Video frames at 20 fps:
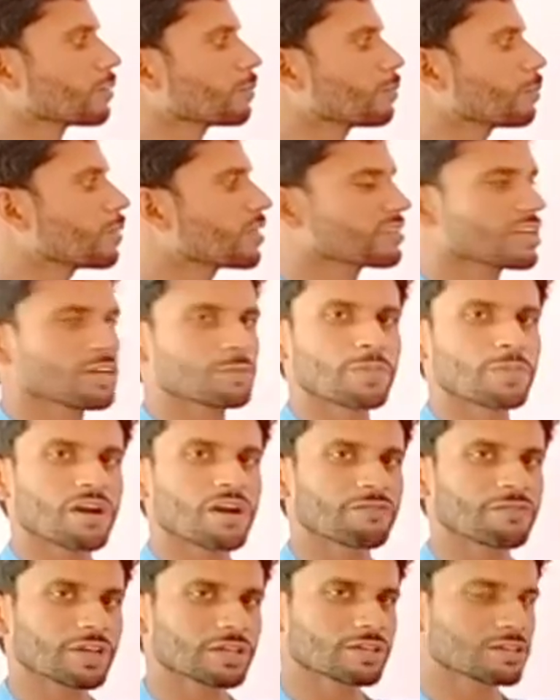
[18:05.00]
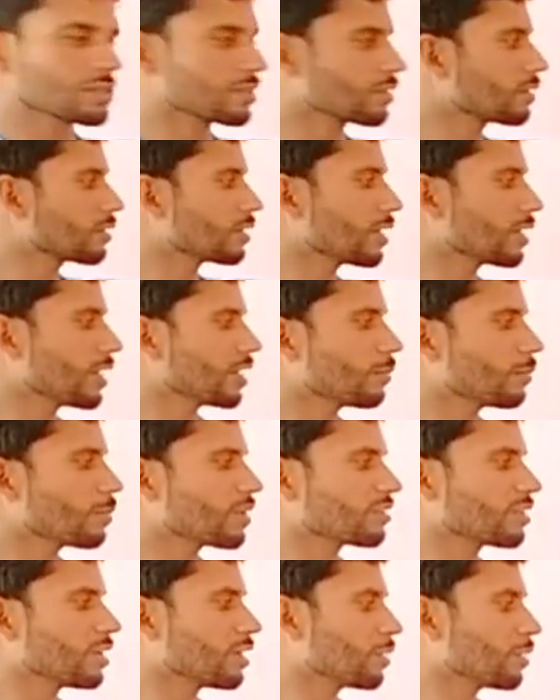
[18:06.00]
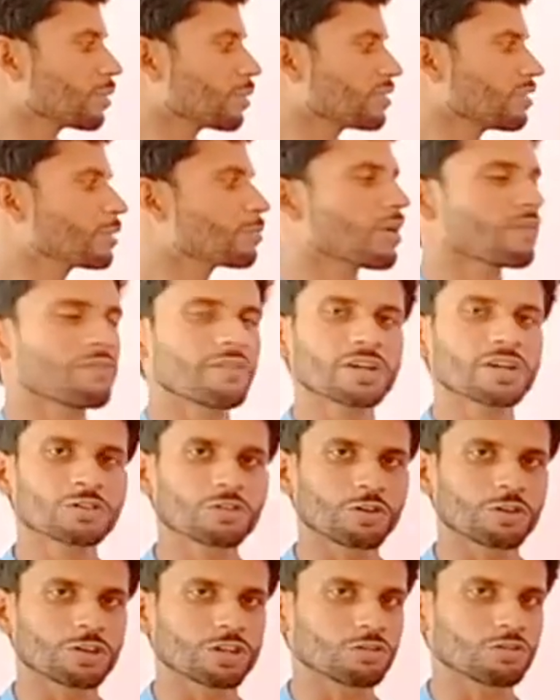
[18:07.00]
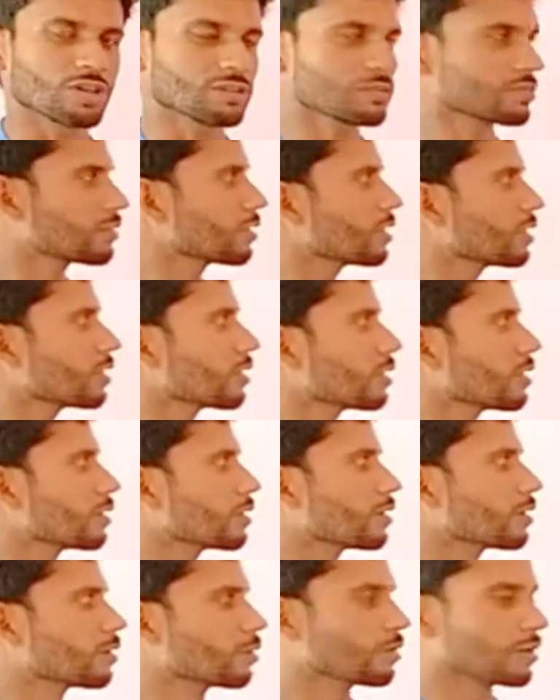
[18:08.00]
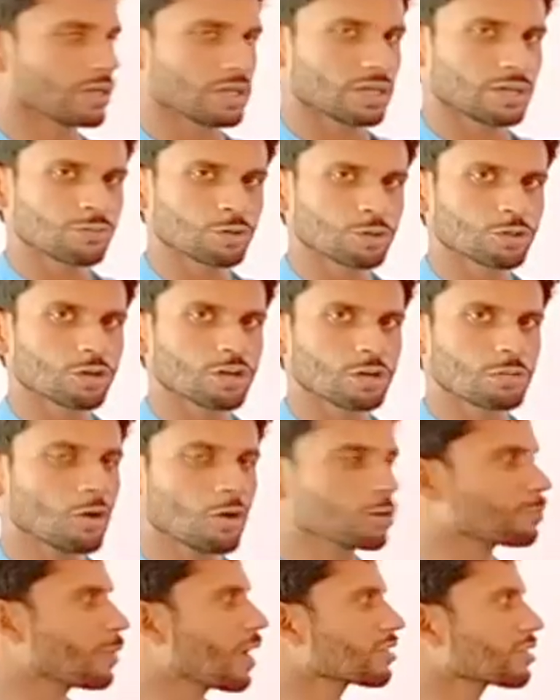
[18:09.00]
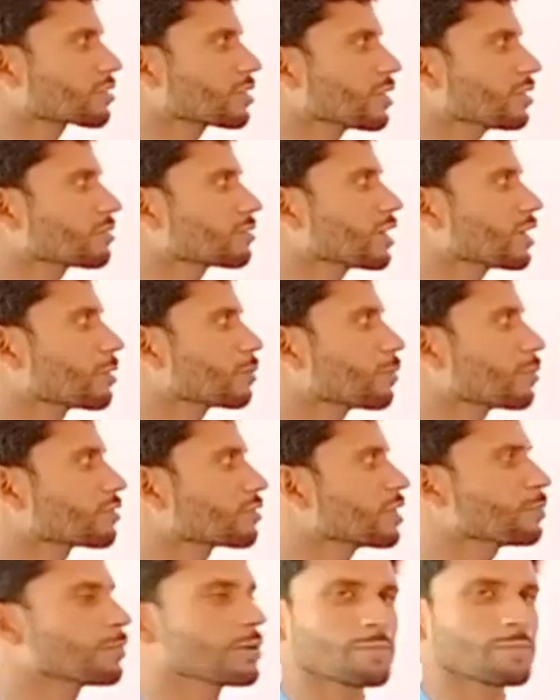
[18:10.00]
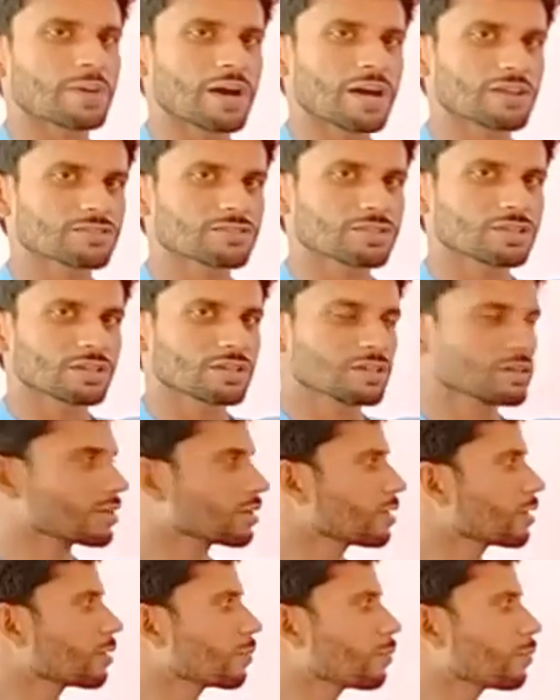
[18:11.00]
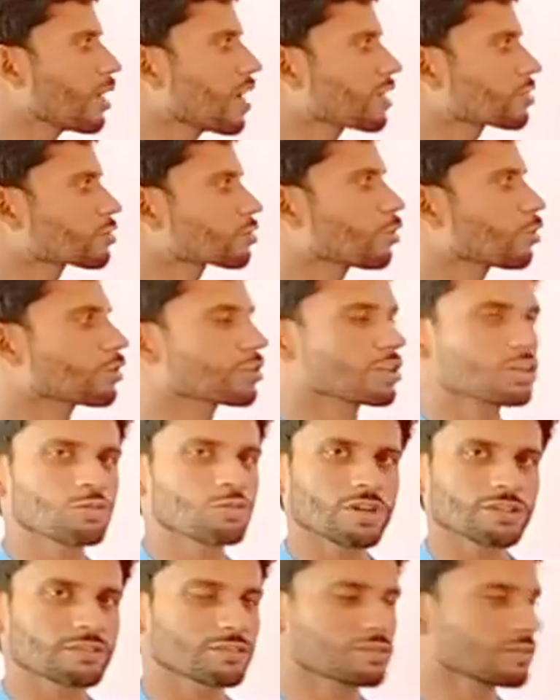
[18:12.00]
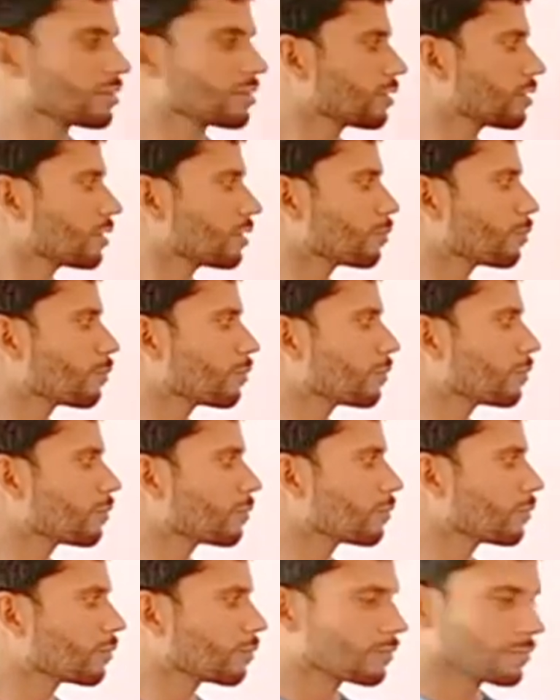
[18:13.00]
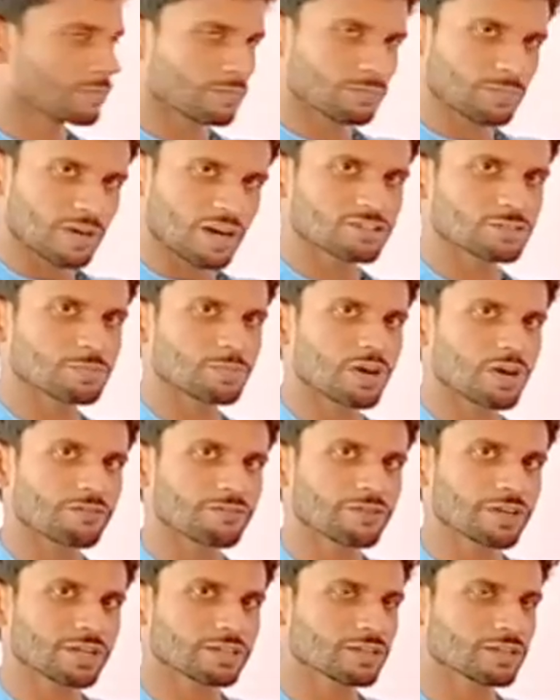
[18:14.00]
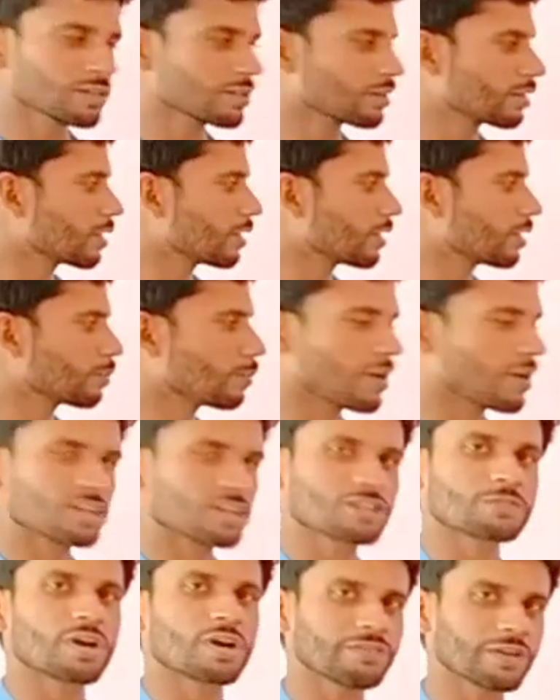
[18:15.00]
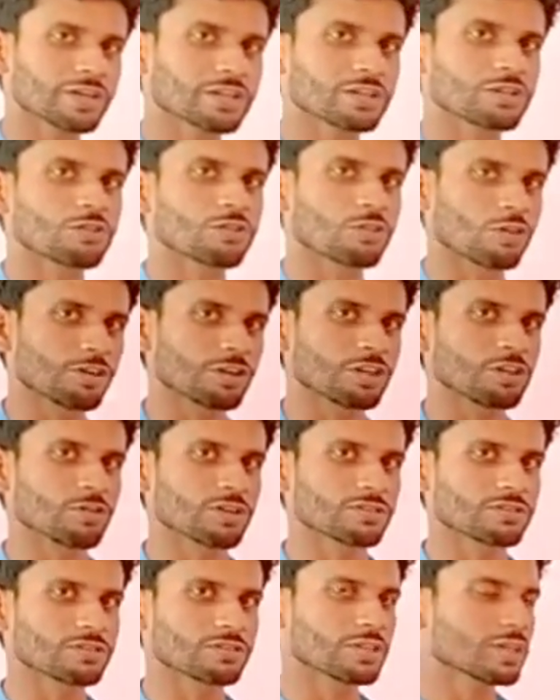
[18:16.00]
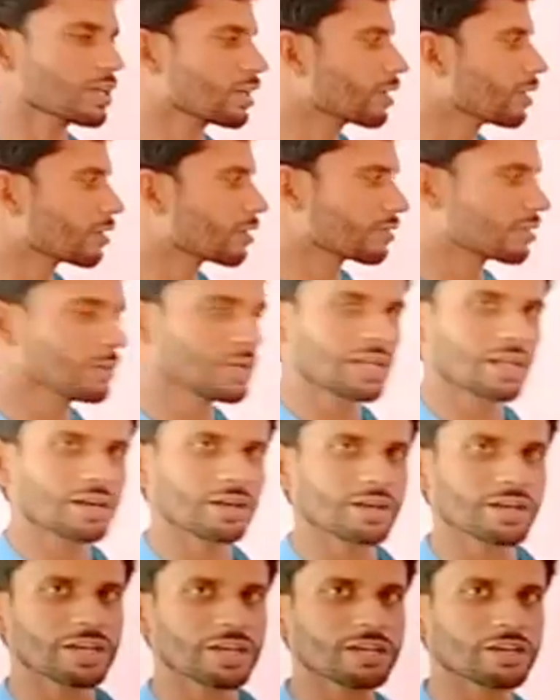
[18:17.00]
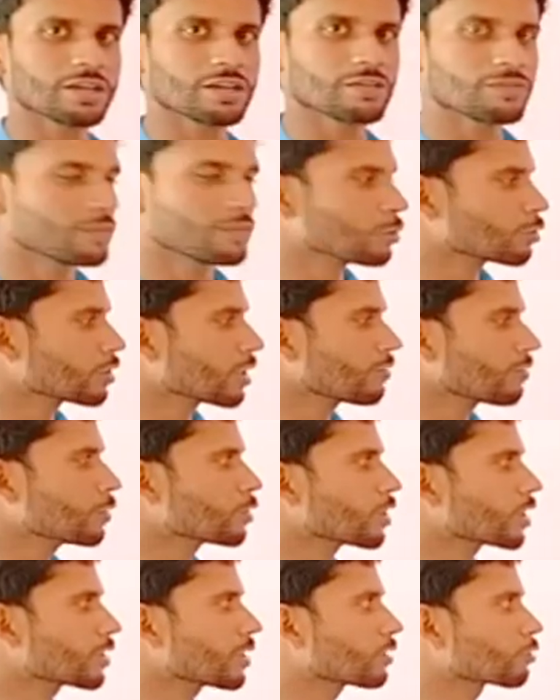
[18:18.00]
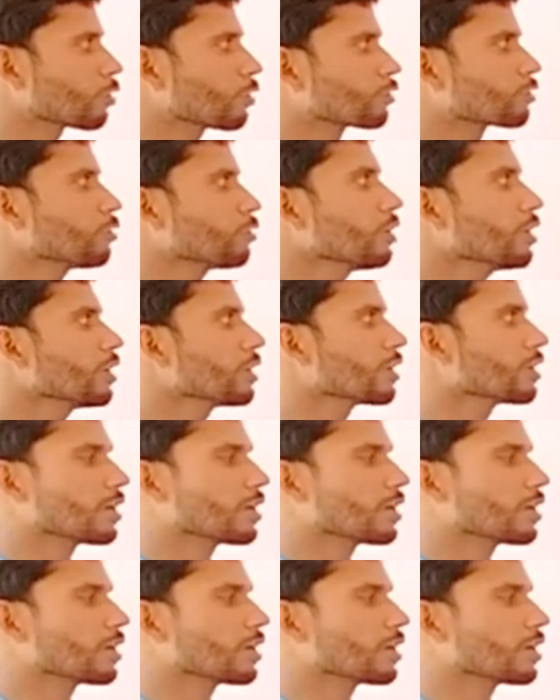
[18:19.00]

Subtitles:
present perfect, present perfect continuous. If we talk about past tense, then simple past, past continuous, past perfect continuous. Similarly, in future tense also,